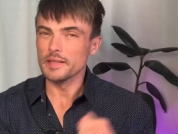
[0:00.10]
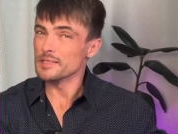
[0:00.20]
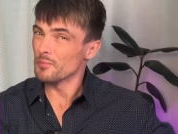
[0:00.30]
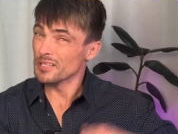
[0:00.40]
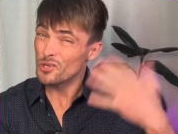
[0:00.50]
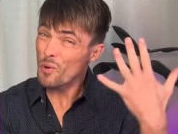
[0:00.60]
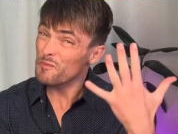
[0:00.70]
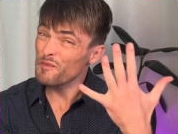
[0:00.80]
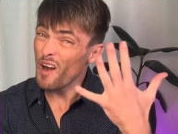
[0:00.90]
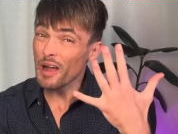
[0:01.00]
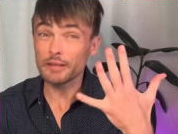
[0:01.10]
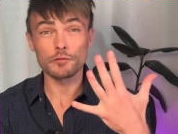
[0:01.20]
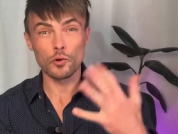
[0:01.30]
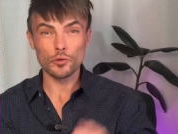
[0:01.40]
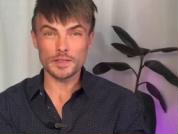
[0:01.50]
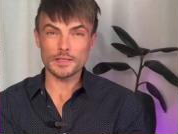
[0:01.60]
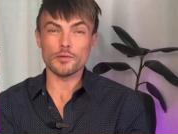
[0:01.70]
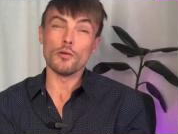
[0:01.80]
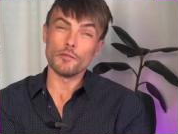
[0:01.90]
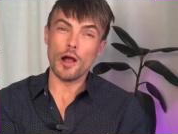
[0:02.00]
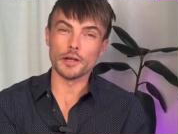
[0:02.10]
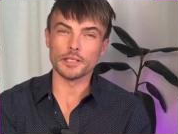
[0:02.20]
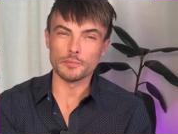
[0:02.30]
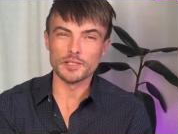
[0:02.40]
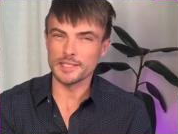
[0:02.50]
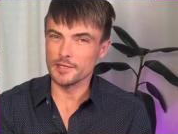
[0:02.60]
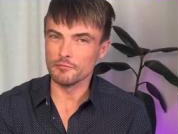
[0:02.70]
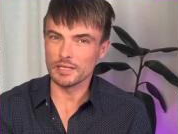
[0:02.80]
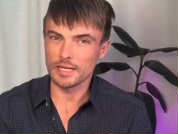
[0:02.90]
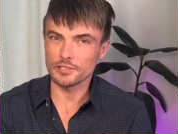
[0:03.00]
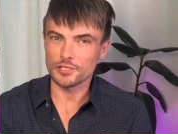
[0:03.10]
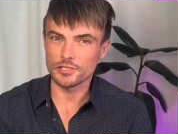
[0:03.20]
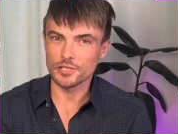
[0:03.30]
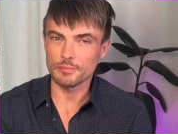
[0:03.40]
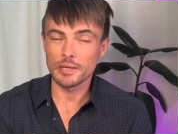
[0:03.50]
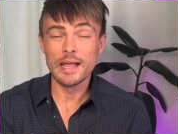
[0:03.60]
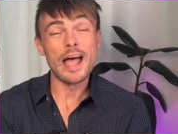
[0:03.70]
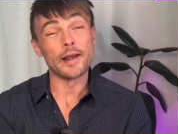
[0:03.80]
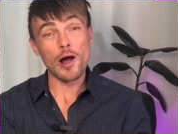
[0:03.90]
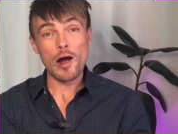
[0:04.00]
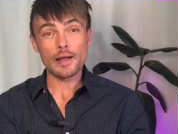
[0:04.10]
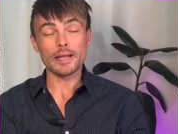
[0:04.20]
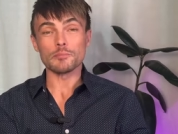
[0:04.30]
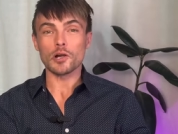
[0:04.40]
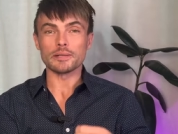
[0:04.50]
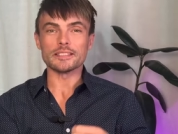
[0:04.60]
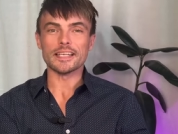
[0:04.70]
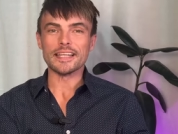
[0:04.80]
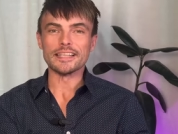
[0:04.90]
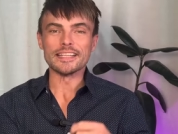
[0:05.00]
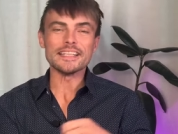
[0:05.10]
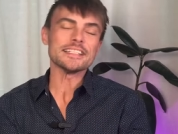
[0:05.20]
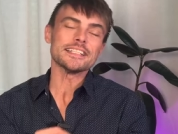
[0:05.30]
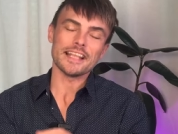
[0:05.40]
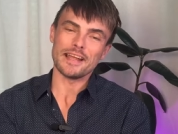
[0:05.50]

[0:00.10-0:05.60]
These are my top five causes of arguments in a relationship. And I am going to enlist the